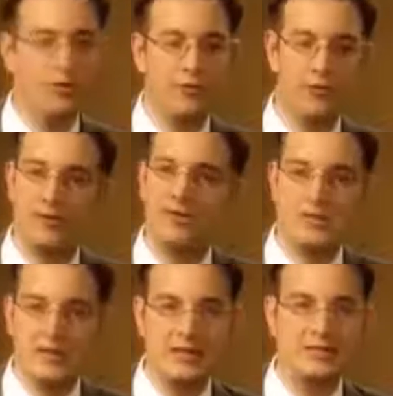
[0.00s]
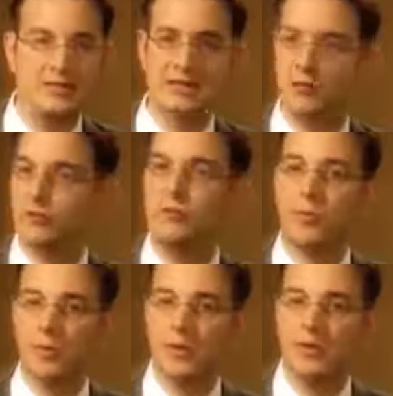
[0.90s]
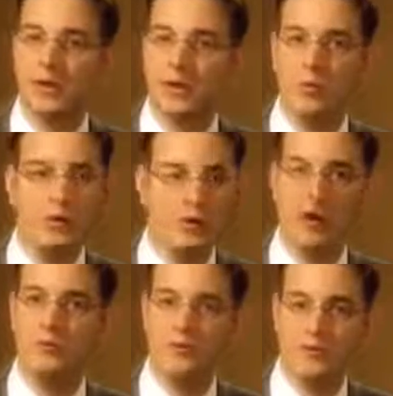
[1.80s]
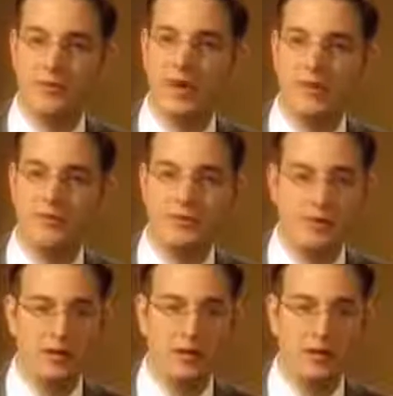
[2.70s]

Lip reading: There's no such thing as a silver bullet when it comes to medicine.